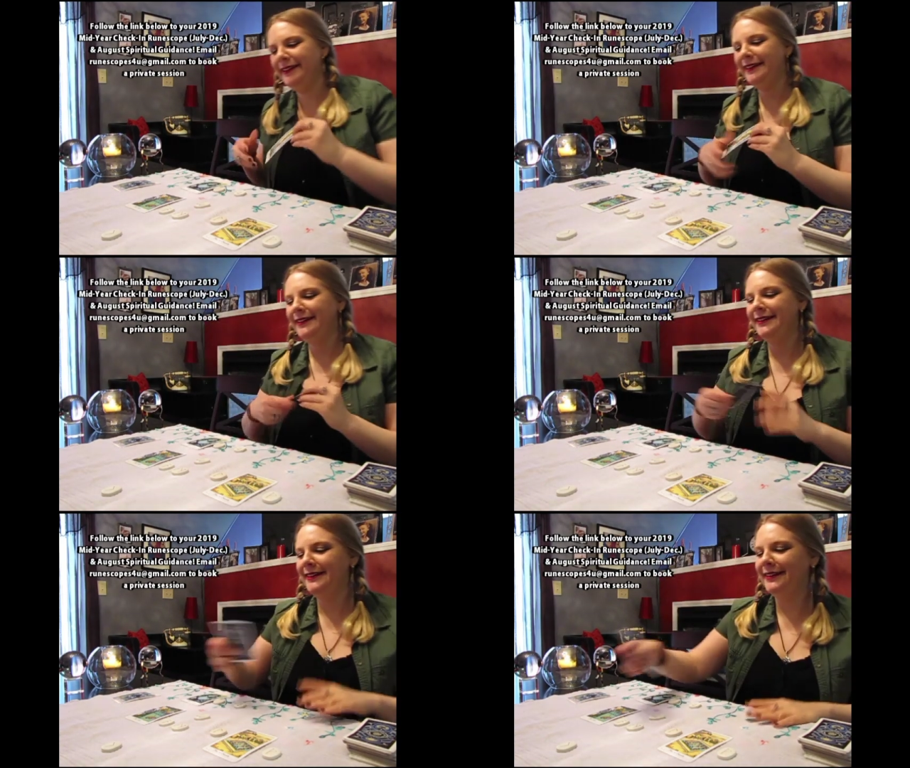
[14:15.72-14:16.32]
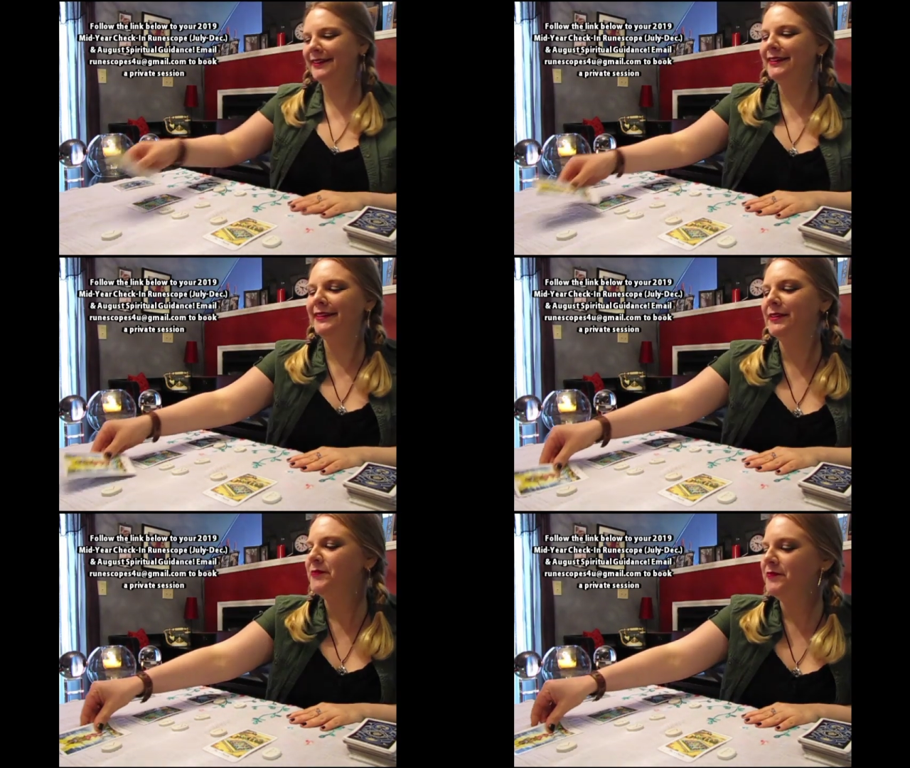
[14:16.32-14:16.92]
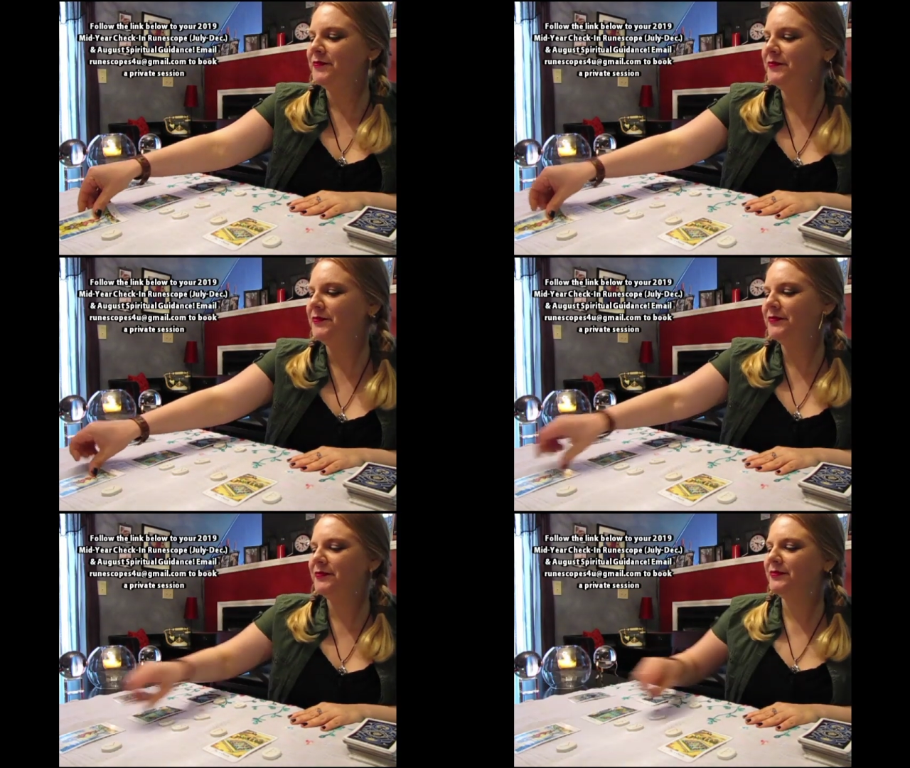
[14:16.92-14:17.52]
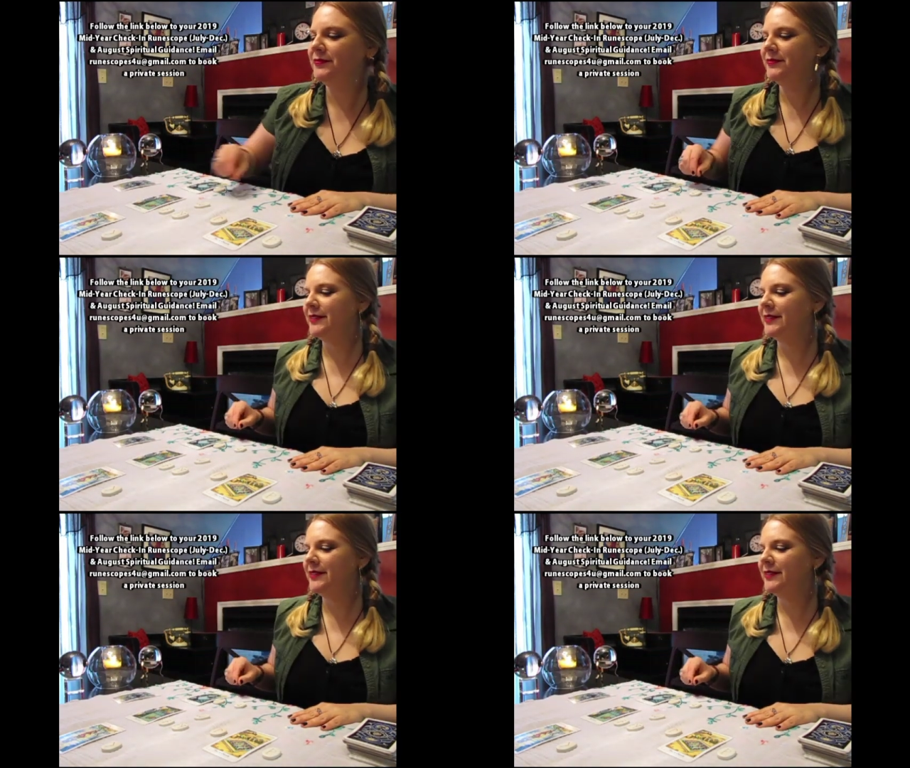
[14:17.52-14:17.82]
Nothing is said.